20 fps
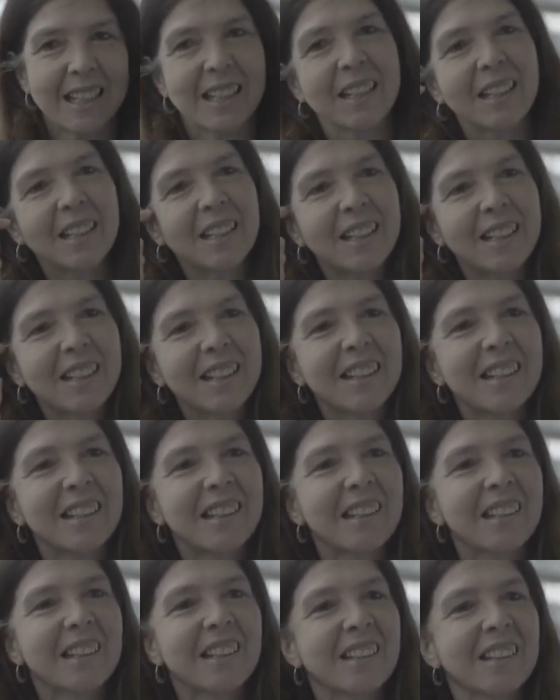
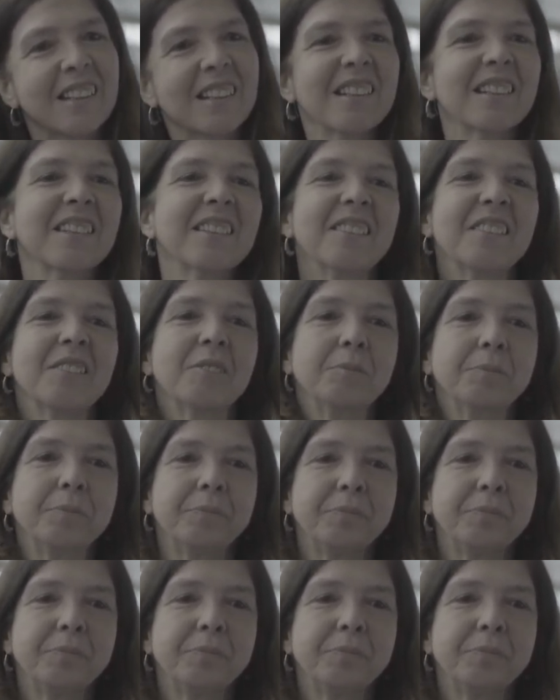[no speech]